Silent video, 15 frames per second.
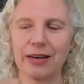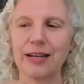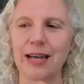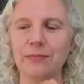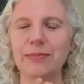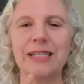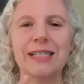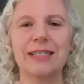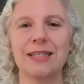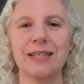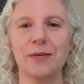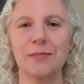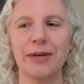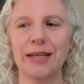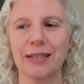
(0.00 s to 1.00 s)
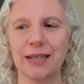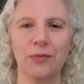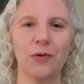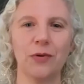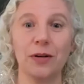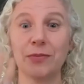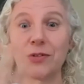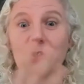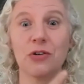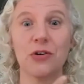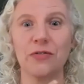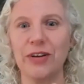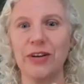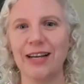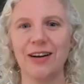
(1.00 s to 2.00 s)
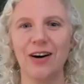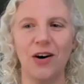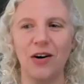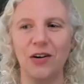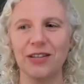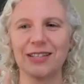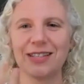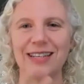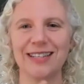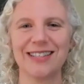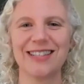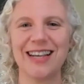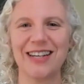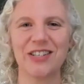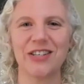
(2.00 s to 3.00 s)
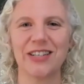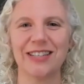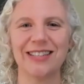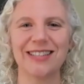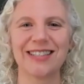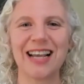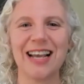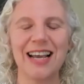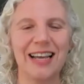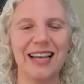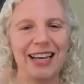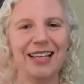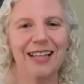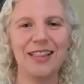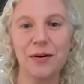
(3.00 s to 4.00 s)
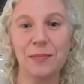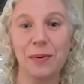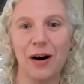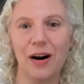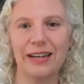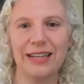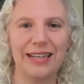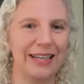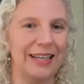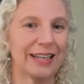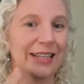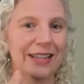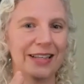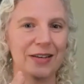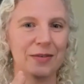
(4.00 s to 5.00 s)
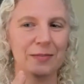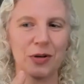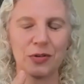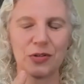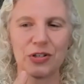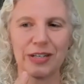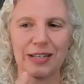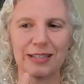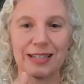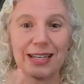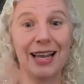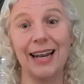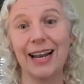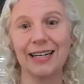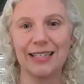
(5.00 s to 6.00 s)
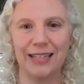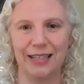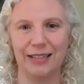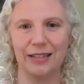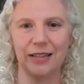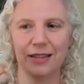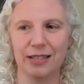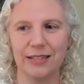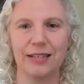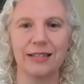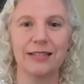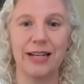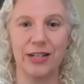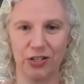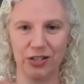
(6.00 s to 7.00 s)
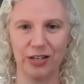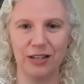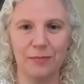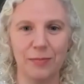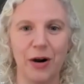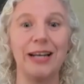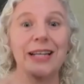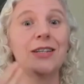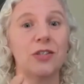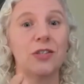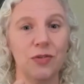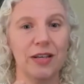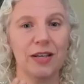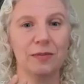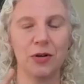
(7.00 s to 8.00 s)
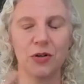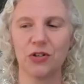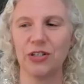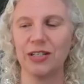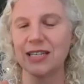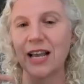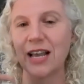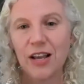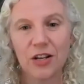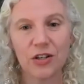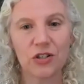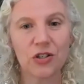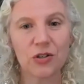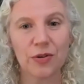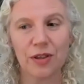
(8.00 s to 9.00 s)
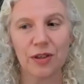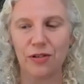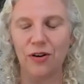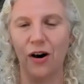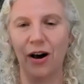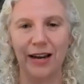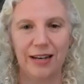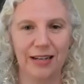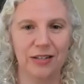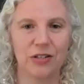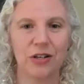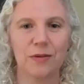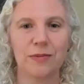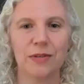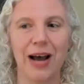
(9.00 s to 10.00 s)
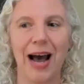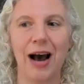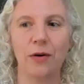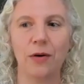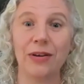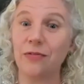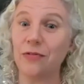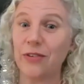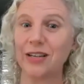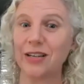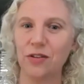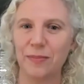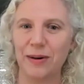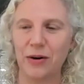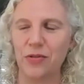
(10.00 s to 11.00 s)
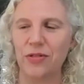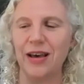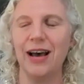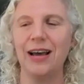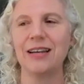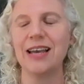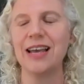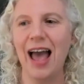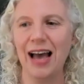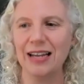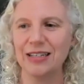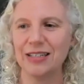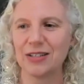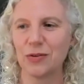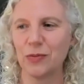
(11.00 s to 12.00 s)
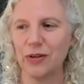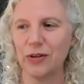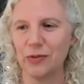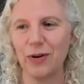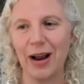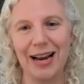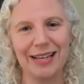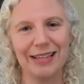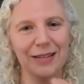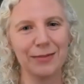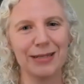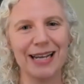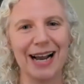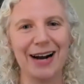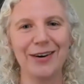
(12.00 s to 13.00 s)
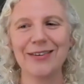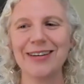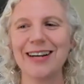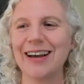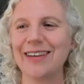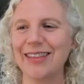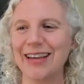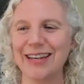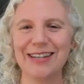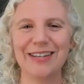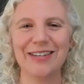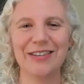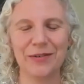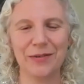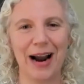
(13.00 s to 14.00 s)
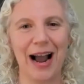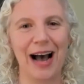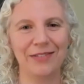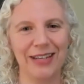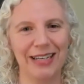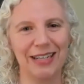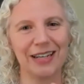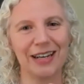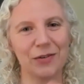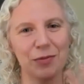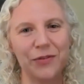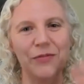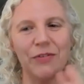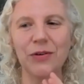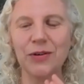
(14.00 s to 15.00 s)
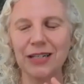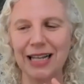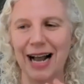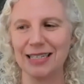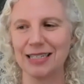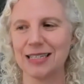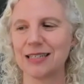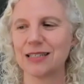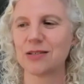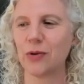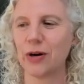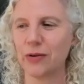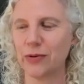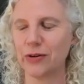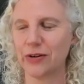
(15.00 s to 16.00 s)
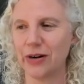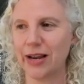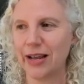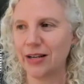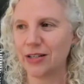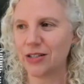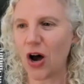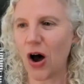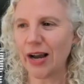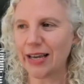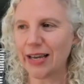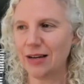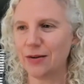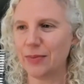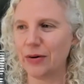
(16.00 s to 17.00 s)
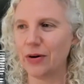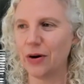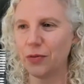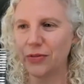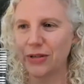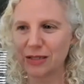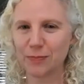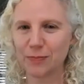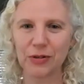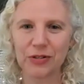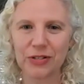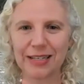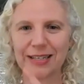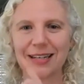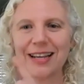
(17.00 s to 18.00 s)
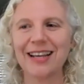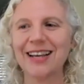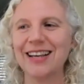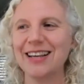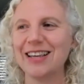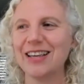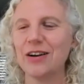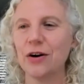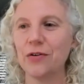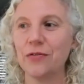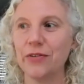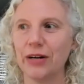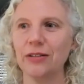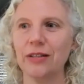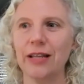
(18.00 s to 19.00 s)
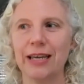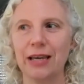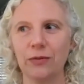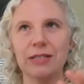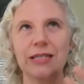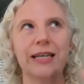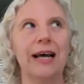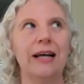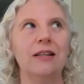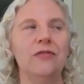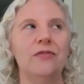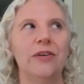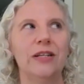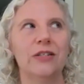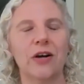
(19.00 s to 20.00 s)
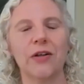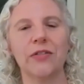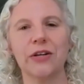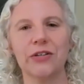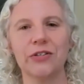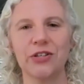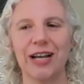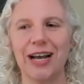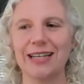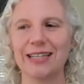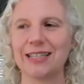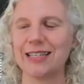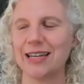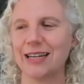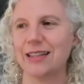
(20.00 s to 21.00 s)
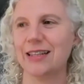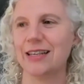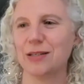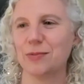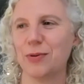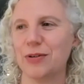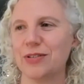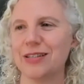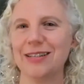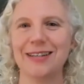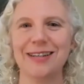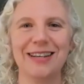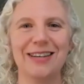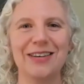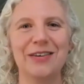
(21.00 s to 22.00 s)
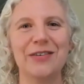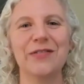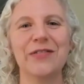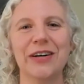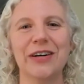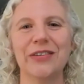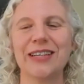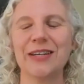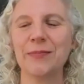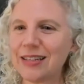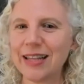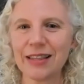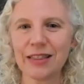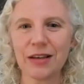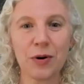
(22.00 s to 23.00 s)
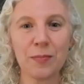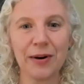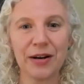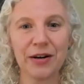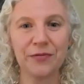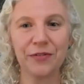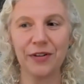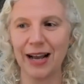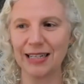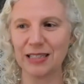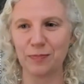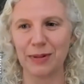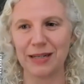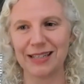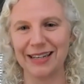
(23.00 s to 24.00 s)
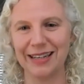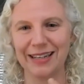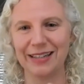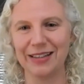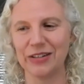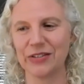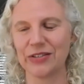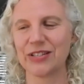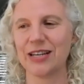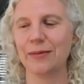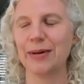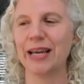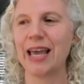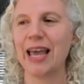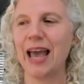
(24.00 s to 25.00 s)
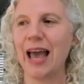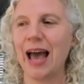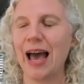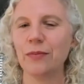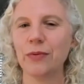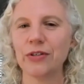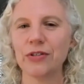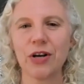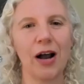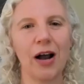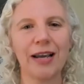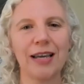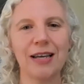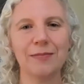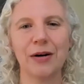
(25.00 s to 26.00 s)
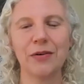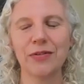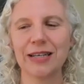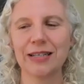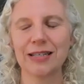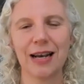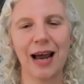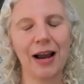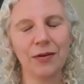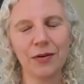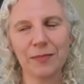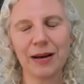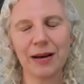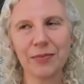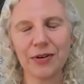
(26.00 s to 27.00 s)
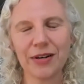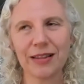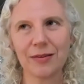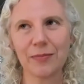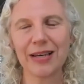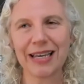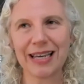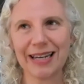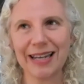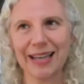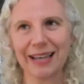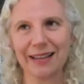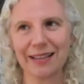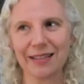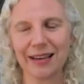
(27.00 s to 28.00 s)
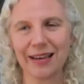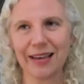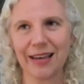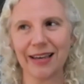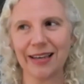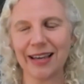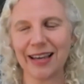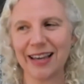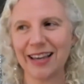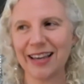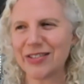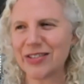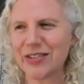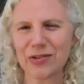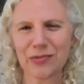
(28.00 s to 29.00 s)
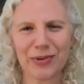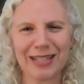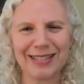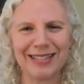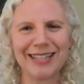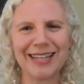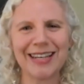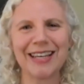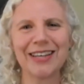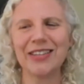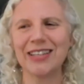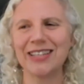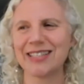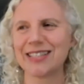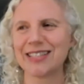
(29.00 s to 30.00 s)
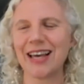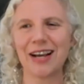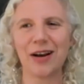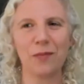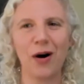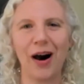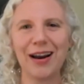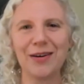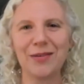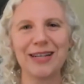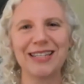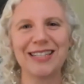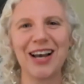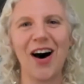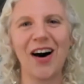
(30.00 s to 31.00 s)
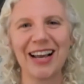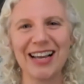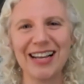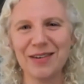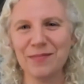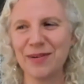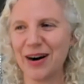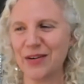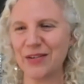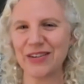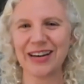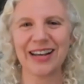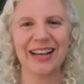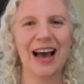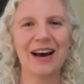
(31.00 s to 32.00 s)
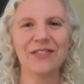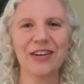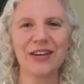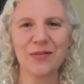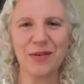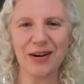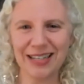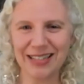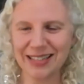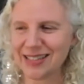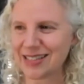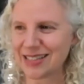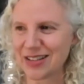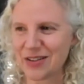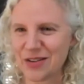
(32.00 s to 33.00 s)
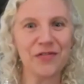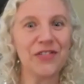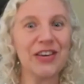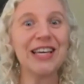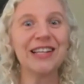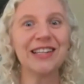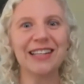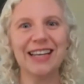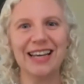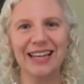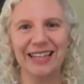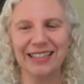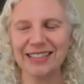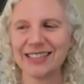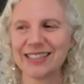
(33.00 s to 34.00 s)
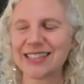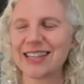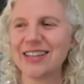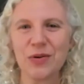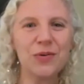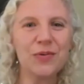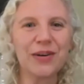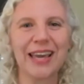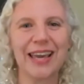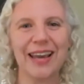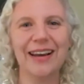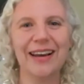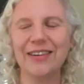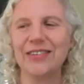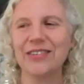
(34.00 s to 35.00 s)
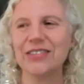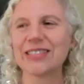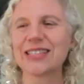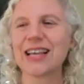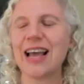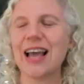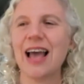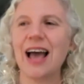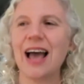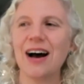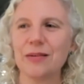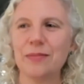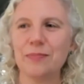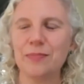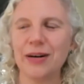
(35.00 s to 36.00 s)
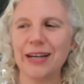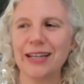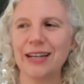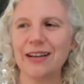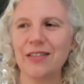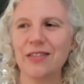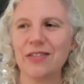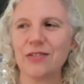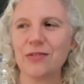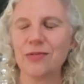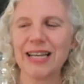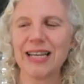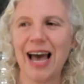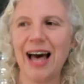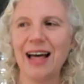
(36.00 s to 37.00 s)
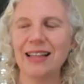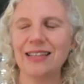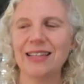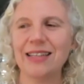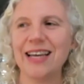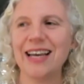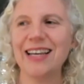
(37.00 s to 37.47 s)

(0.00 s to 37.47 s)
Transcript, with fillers: on an empty stomach, and we're observing all the sensations in the body, in the emotions, connecting the sensation in the body to the emotions, to the thought in terms of how we feel about that. And we're writing them down. And then, you know, we're having review classes where we're talking about, oh, this person, you know, felt like it was an elephant on their chest. And this person, you know, felt like there were butter butterflies buzzing in their stomach. And we're talking about this. And I remember at the beginning thinking, this is ridiculous. Like, why are we talking about everyone's feelings? Who cares? But the reality